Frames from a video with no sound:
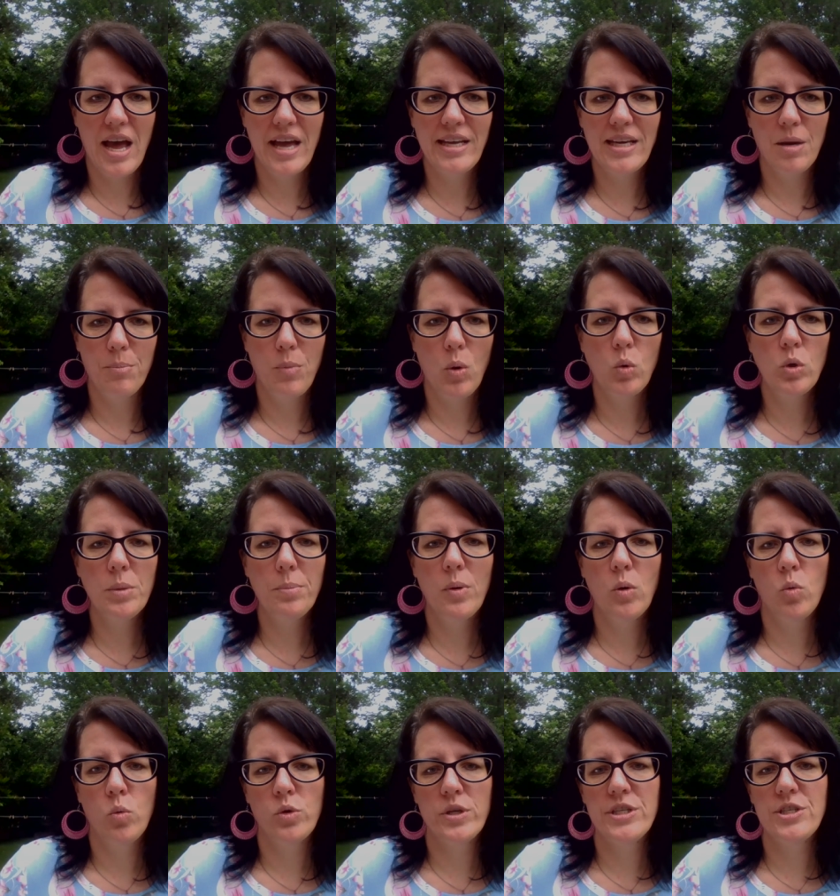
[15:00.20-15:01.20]
ate a bowl of
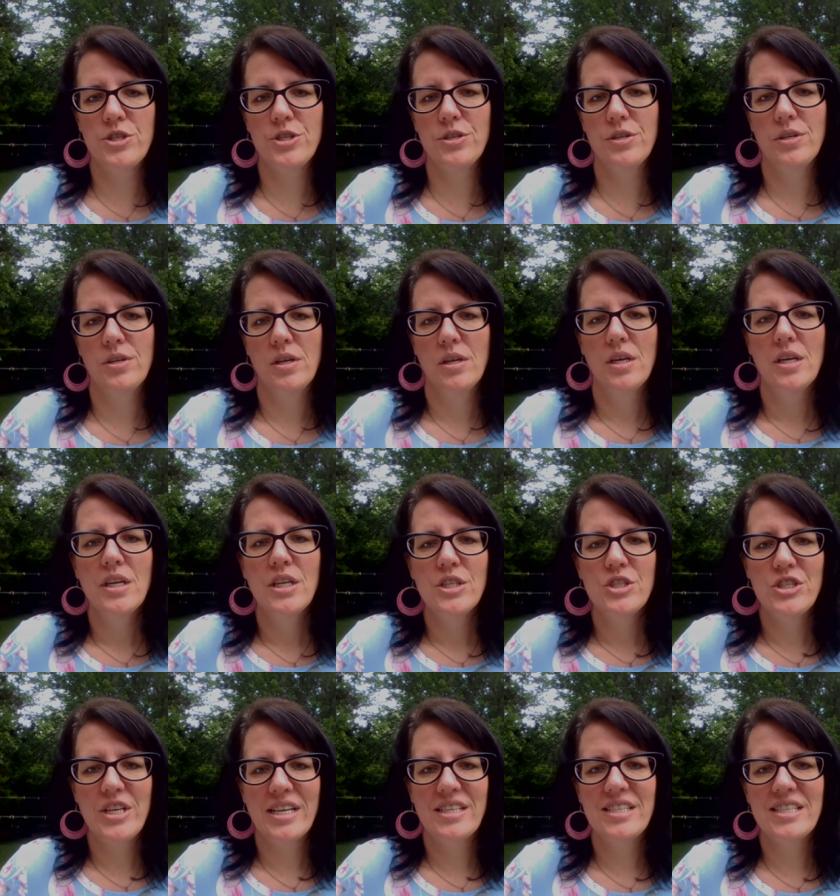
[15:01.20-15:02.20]
porridge,
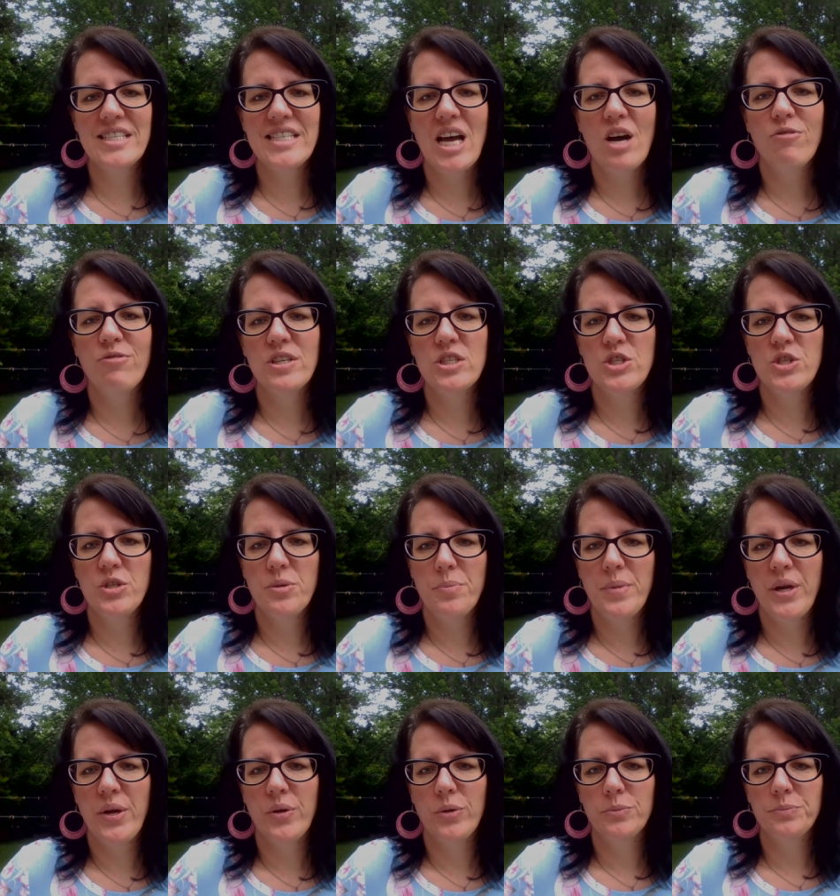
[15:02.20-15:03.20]
checked herself into the
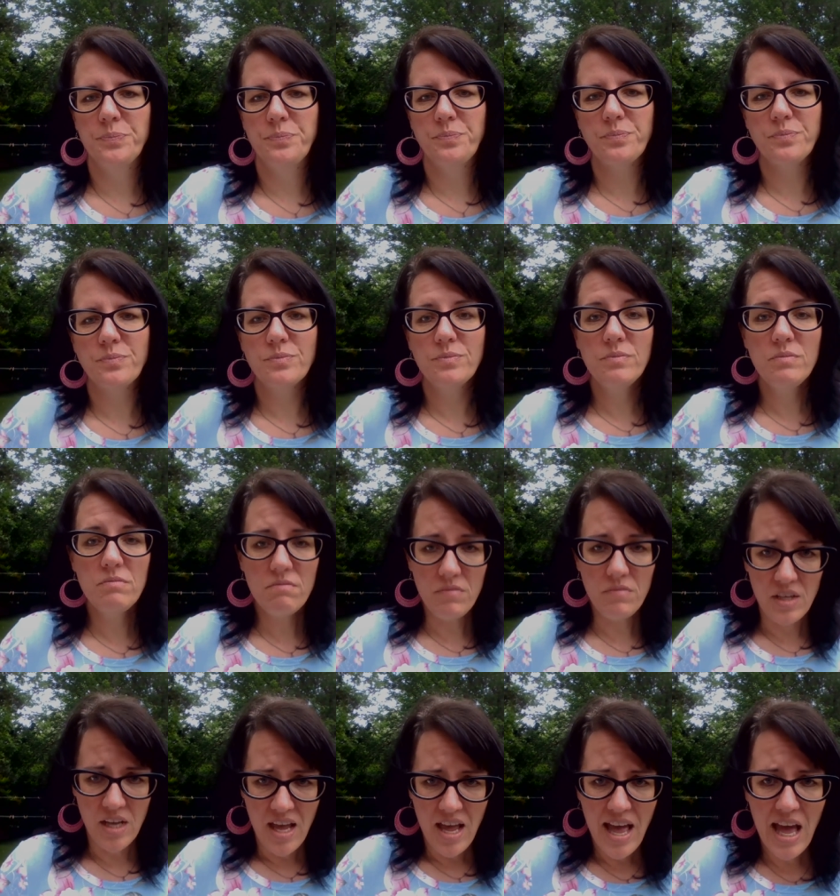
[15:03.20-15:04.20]
mirror,
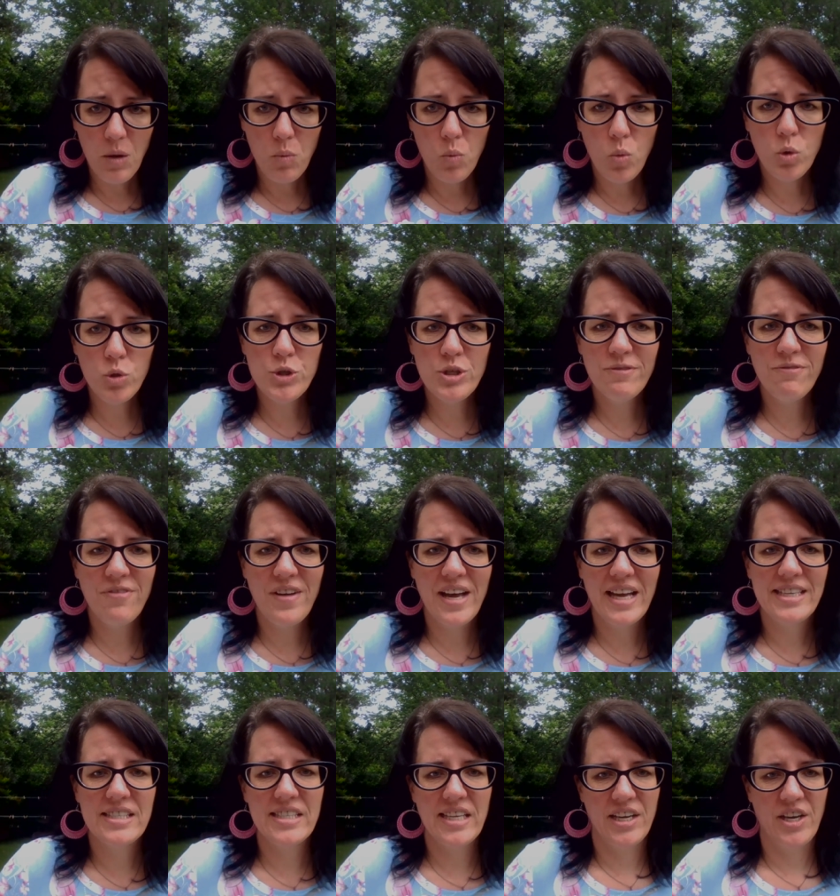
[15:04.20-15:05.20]
and washed her
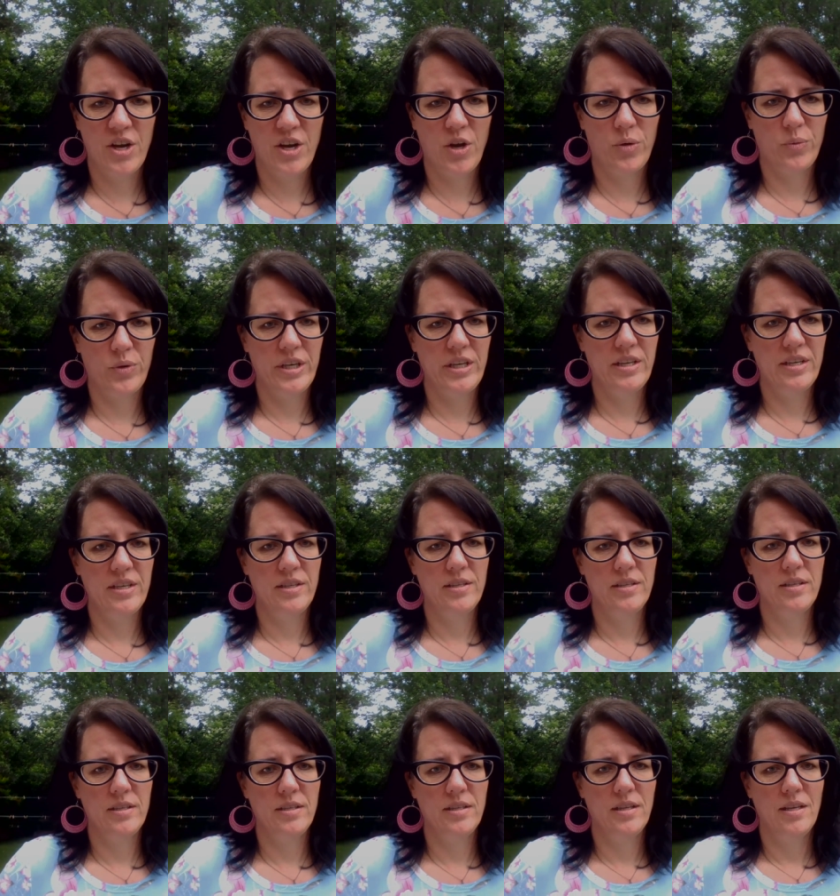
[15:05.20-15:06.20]
face in a hurry.
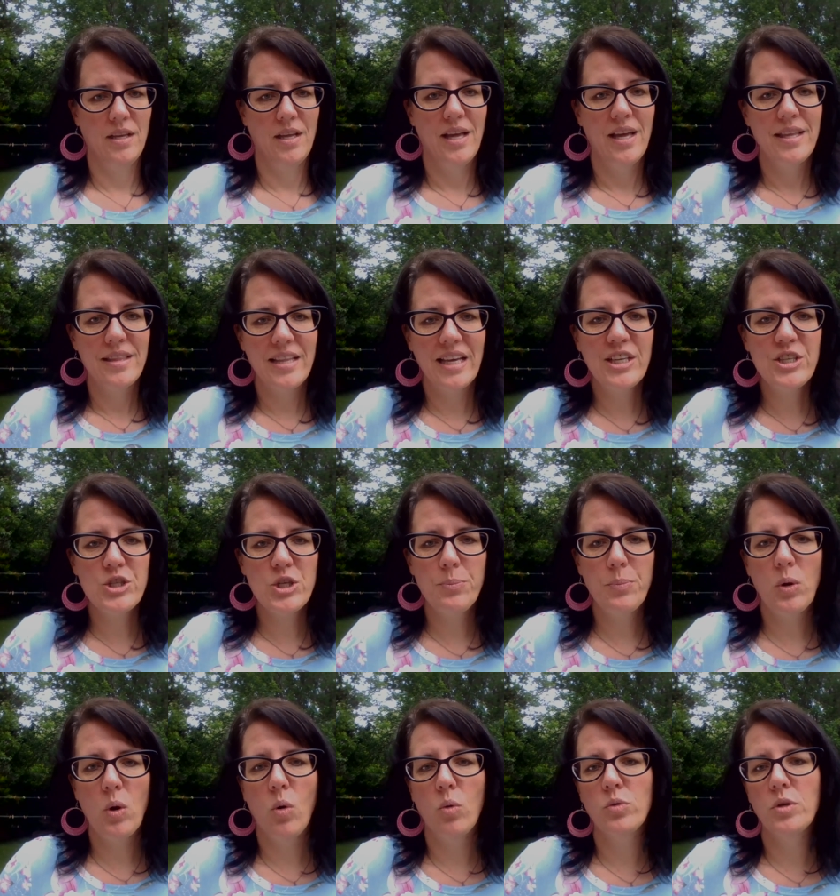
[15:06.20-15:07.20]
Then she
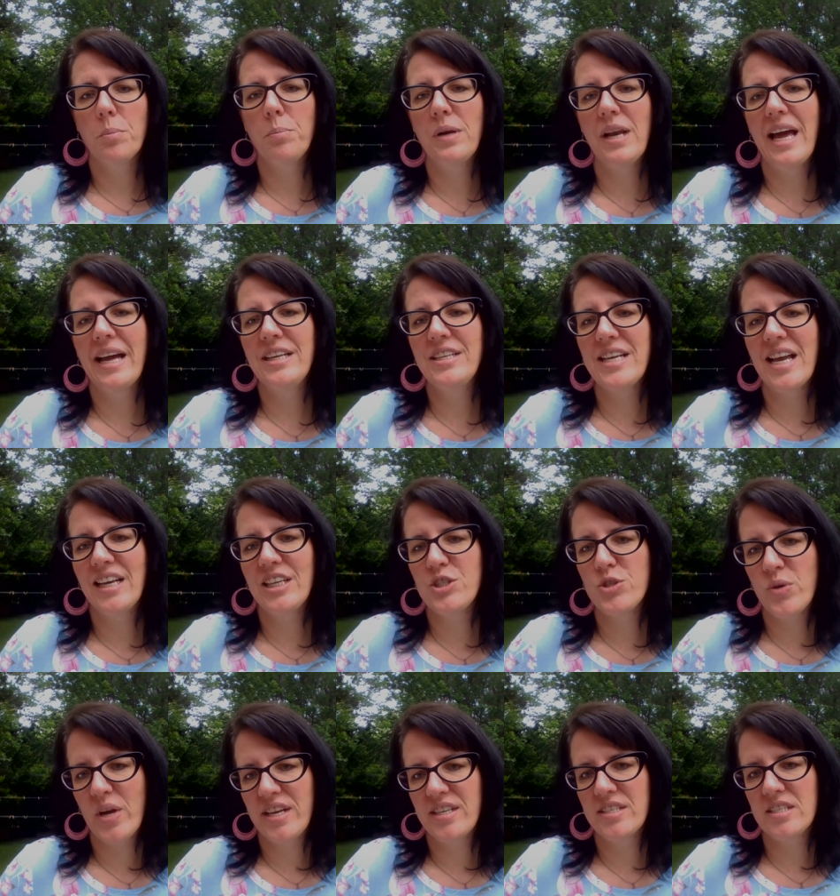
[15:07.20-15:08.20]
put on a plain yellow
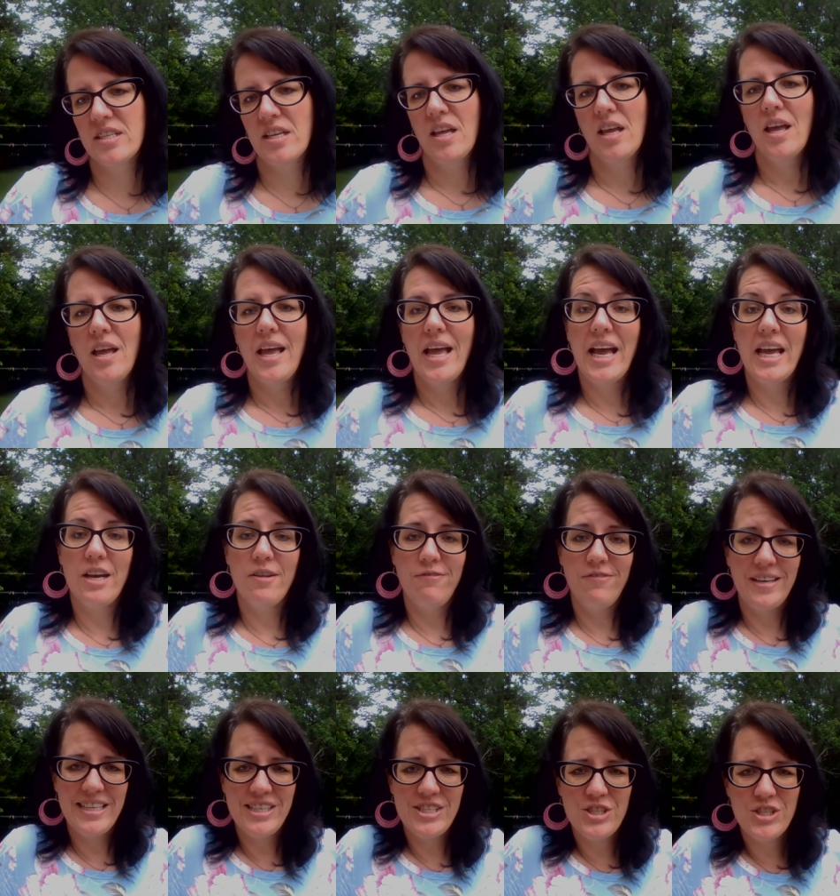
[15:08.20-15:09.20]
dress and a
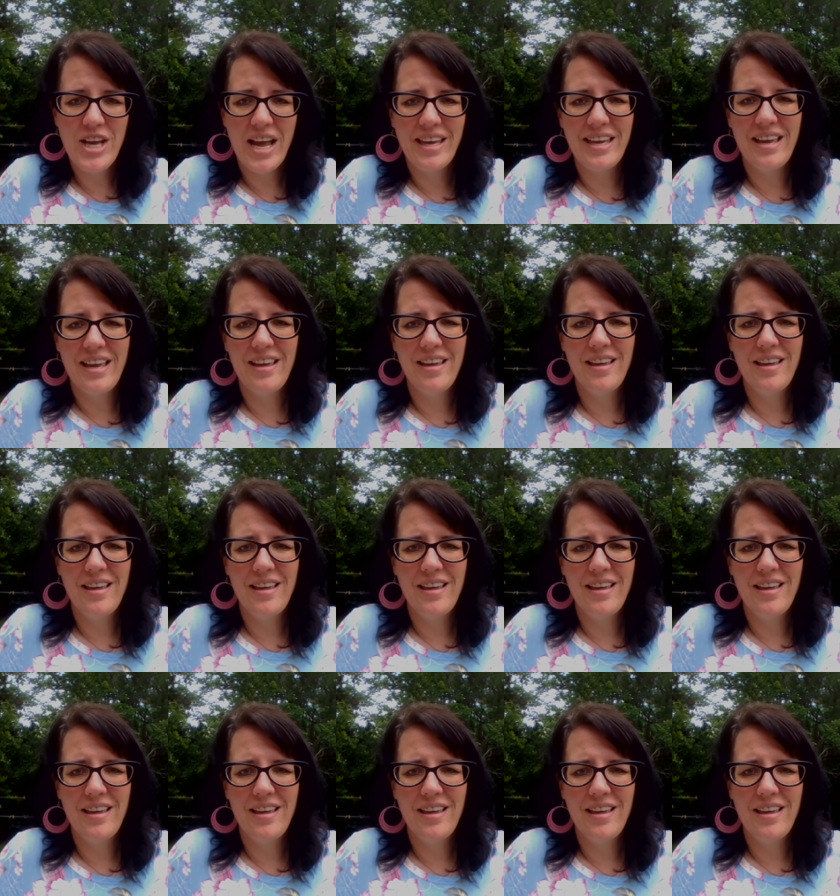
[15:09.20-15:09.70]
fleece jacket,